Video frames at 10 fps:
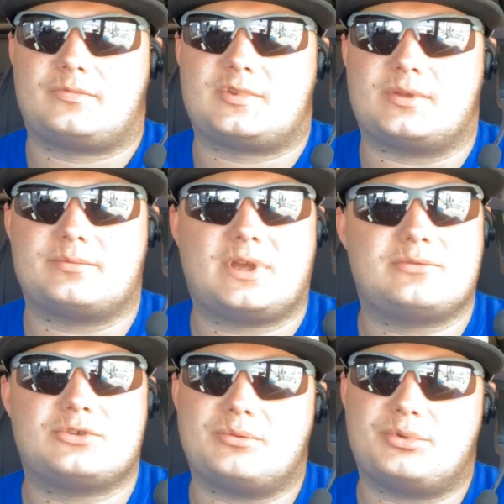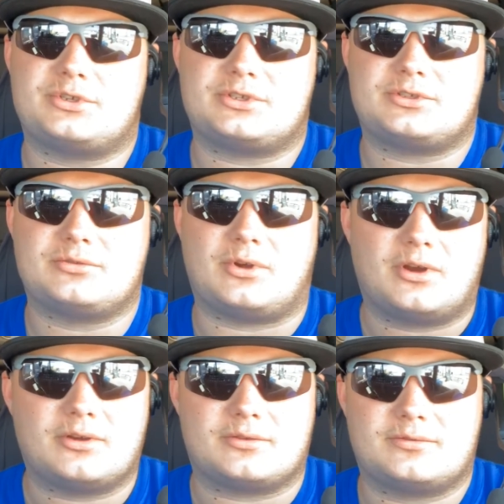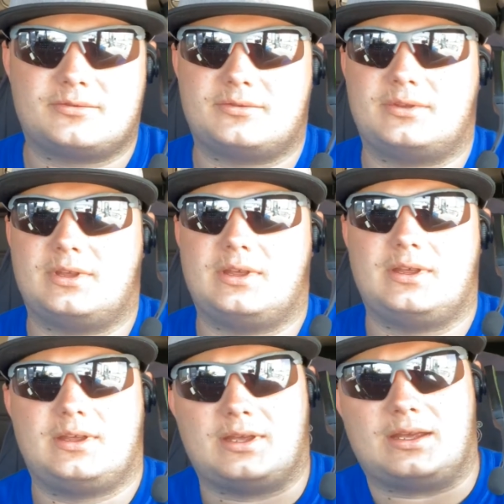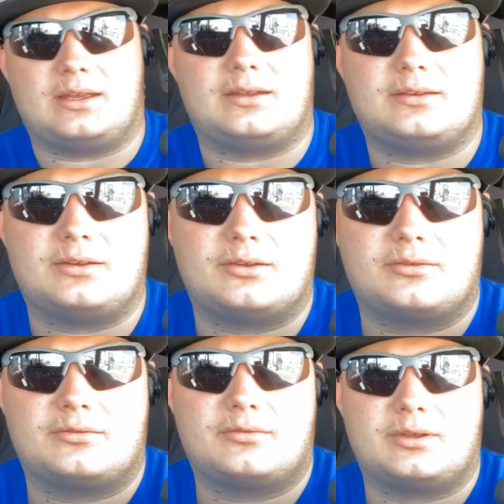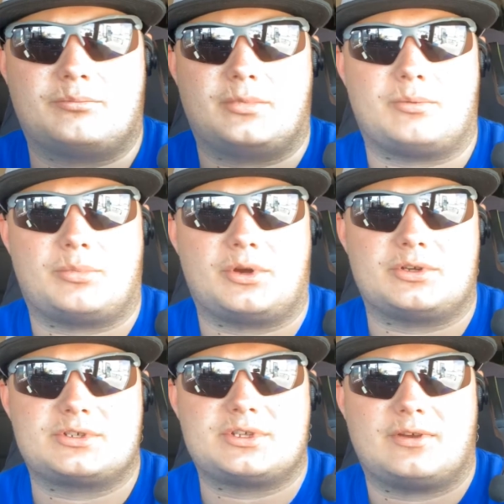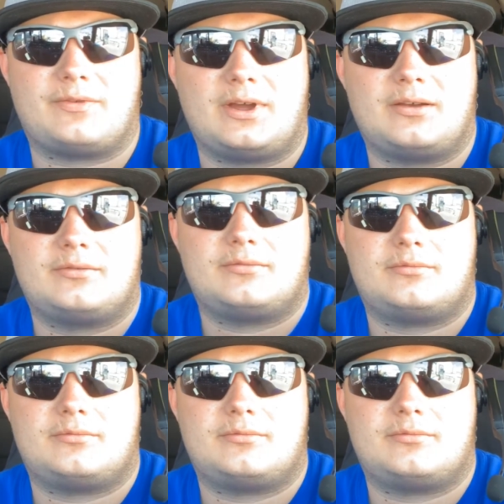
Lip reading: sometimes you can push it too hard, and and burn yourself out.